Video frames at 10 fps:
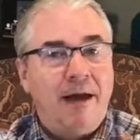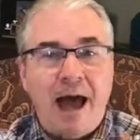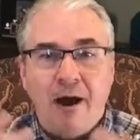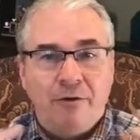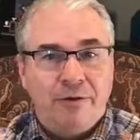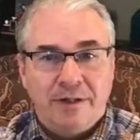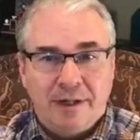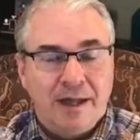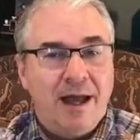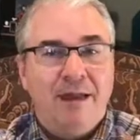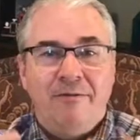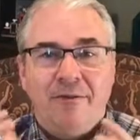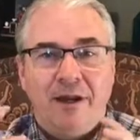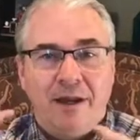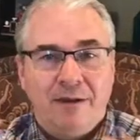out to life,
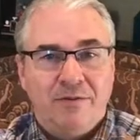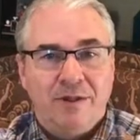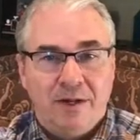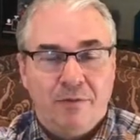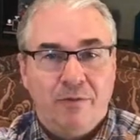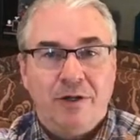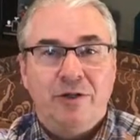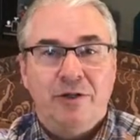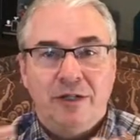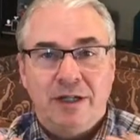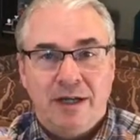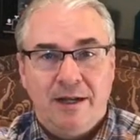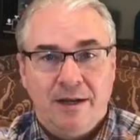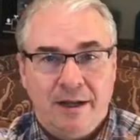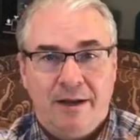and it gives it a richness and
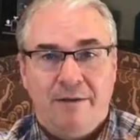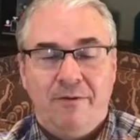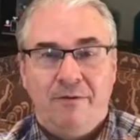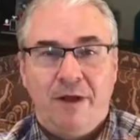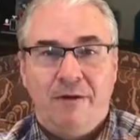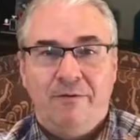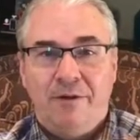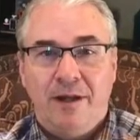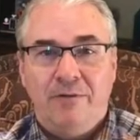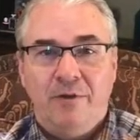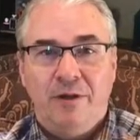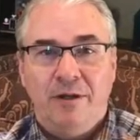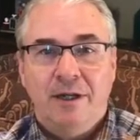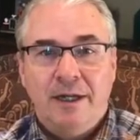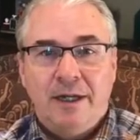a flavor
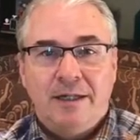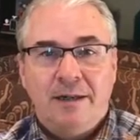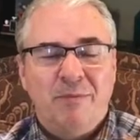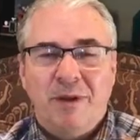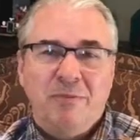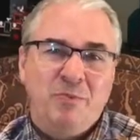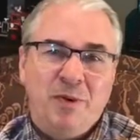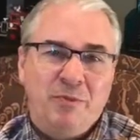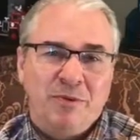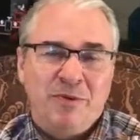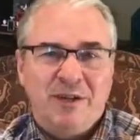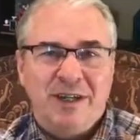that sometimes people sort of